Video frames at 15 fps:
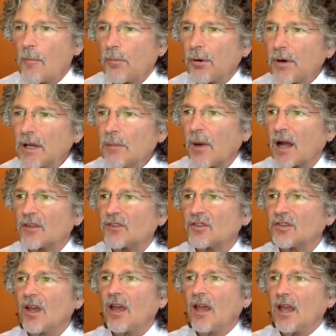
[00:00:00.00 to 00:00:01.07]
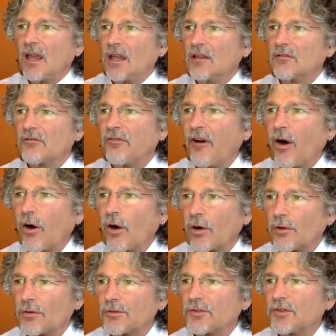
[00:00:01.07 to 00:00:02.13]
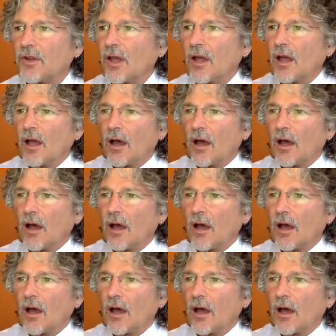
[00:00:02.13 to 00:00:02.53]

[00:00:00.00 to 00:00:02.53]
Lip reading: pretty much involves